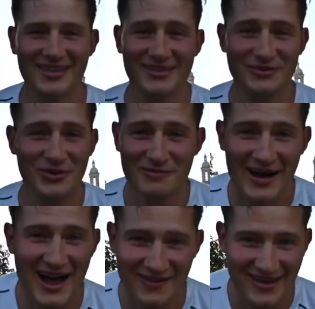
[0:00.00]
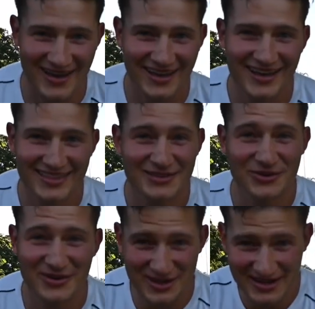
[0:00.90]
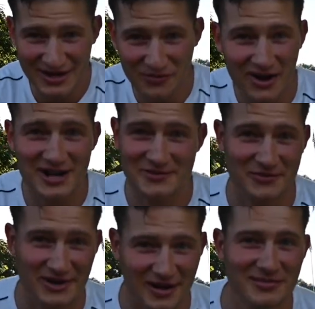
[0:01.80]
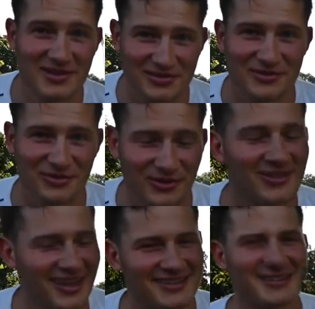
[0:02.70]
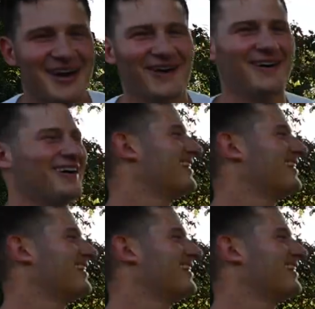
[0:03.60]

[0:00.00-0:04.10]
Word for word: the tour my way, the tour that you need to watch before coming to school. Let's go